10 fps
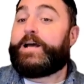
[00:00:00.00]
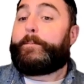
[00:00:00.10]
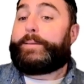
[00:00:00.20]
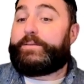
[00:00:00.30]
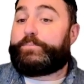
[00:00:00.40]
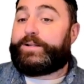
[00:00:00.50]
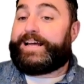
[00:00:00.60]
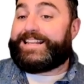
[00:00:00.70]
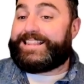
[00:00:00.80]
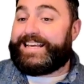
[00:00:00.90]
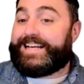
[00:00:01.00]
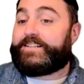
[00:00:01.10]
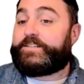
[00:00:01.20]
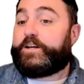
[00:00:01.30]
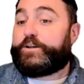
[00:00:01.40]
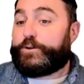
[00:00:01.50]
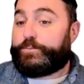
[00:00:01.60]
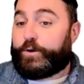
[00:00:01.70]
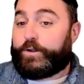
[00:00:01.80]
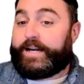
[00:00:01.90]
people and things to
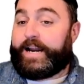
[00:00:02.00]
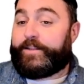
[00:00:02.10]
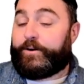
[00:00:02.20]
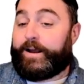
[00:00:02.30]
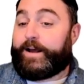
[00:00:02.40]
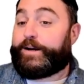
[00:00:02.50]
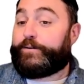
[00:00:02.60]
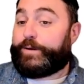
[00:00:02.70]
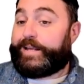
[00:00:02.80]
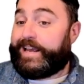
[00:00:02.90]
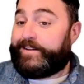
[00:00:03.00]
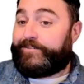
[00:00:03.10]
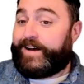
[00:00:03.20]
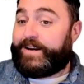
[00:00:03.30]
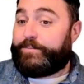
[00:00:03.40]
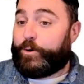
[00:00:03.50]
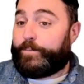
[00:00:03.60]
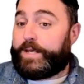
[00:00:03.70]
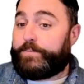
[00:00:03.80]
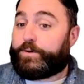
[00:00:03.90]
pull it out of the ground. And if we can't find more
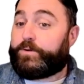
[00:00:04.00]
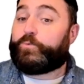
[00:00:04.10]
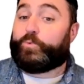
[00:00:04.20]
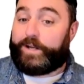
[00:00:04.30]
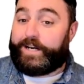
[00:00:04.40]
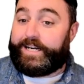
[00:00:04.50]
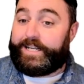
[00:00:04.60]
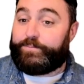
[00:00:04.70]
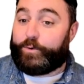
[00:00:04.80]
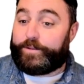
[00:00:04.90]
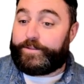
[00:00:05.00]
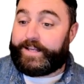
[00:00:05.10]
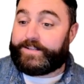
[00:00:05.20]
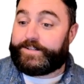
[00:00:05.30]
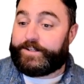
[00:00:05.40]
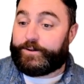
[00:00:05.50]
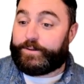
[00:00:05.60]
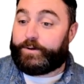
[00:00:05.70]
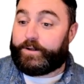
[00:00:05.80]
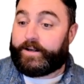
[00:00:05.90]
people, we're going to need more things to do the
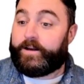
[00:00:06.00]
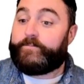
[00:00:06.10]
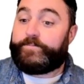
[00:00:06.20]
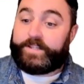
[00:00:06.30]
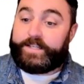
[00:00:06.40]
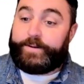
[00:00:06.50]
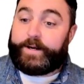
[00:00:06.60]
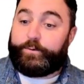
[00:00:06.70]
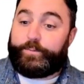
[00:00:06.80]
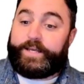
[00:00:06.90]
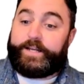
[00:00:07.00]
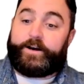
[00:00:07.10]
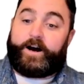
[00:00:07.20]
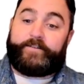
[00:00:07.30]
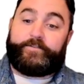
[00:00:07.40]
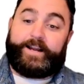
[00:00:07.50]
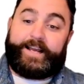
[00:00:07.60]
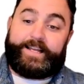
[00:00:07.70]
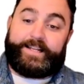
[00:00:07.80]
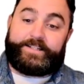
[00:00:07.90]
pulling. Liebherr will begin to offer
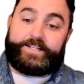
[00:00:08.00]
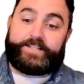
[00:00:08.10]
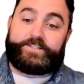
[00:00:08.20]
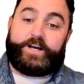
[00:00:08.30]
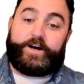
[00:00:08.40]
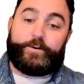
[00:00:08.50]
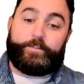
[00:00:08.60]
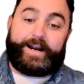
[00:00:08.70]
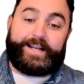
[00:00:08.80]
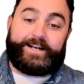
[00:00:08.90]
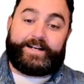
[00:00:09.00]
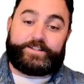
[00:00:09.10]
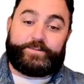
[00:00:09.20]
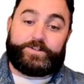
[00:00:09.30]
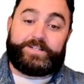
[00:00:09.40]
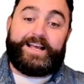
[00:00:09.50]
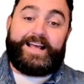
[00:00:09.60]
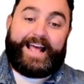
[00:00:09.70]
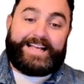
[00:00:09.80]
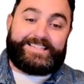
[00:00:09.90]
AHS to other mining customers
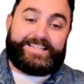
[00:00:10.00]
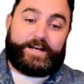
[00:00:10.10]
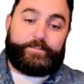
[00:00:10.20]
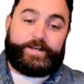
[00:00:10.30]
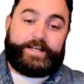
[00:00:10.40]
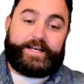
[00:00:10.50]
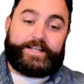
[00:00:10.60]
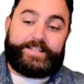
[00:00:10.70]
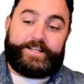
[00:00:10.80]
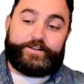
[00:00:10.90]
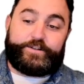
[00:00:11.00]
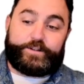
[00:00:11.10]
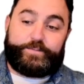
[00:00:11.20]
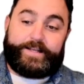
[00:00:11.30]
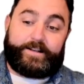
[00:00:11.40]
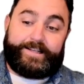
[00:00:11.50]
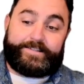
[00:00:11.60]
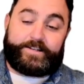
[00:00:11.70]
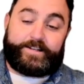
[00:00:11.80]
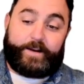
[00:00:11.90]
as the company continues to expand
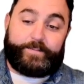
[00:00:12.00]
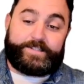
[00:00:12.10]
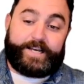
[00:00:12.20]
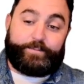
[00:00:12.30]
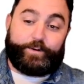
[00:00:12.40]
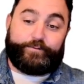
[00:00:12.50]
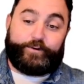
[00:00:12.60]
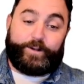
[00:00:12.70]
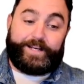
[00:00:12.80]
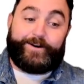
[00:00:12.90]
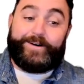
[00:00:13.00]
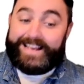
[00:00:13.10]
its autonomous tech portfolio,